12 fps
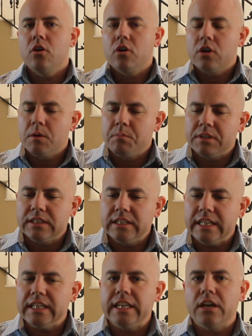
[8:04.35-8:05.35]

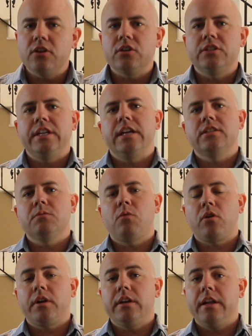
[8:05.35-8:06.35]
completely understands the
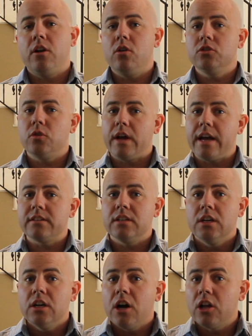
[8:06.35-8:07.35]
market and also has
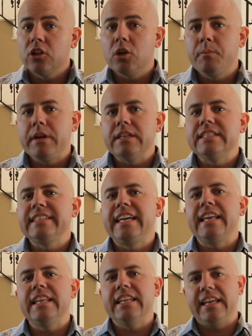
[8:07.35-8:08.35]
a little bit of
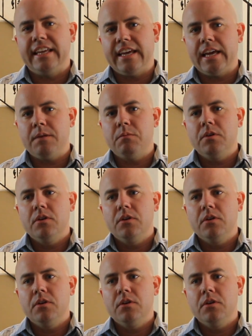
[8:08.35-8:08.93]
skin in the game,